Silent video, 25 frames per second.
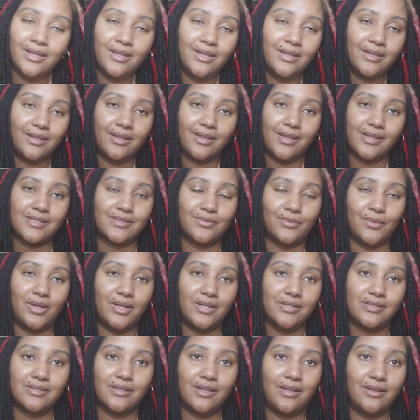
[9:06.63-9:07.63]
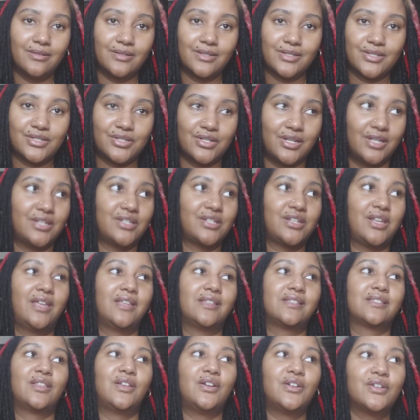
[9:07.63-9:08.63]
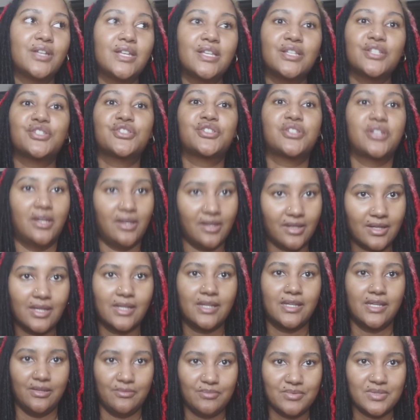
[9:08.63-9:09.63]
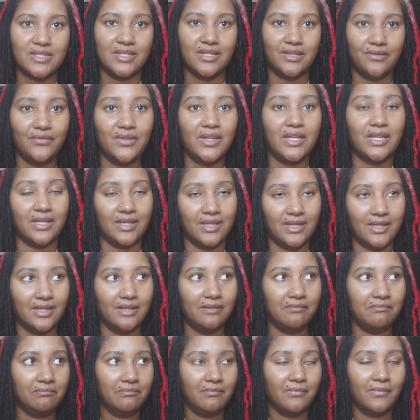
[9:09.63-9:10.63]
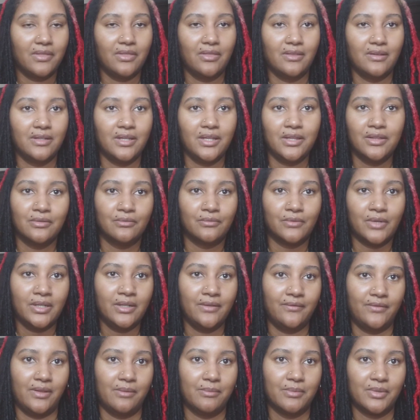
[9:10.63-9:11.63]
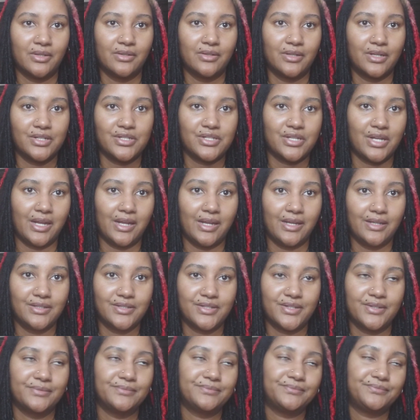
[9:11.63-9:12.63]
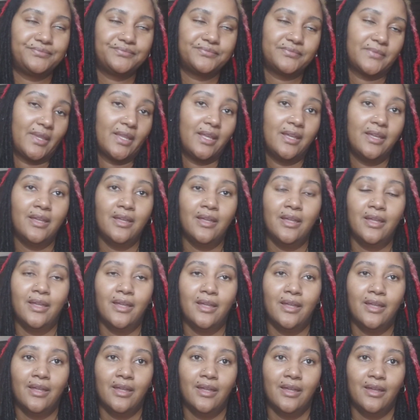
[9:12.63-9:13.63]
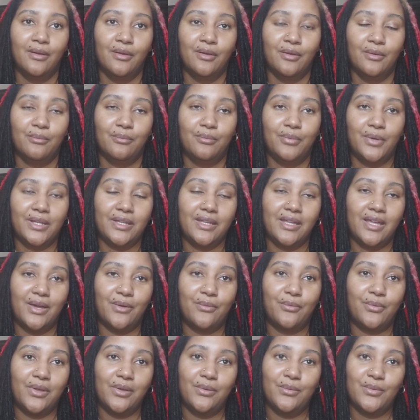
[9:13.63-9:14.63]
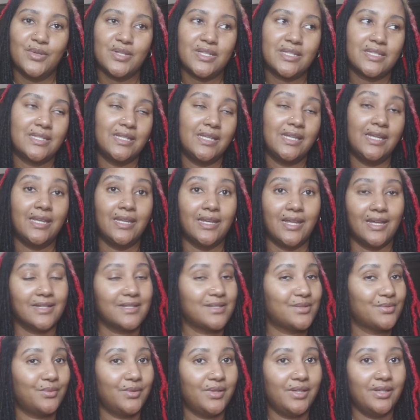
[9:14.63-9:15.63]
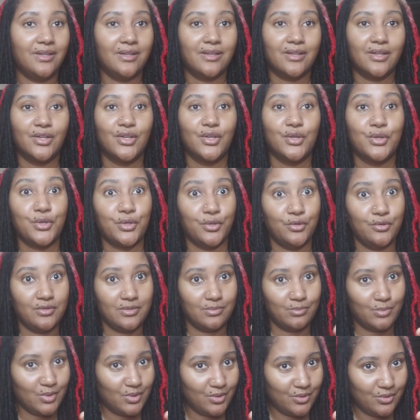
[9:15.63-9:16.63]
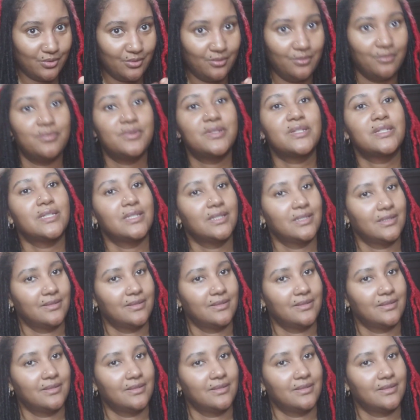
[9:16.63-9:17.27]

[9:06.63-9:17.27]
guess what? As long as Chuck keeps giving in, neither one of them are going to change. But yeah, we will see next week whose boobs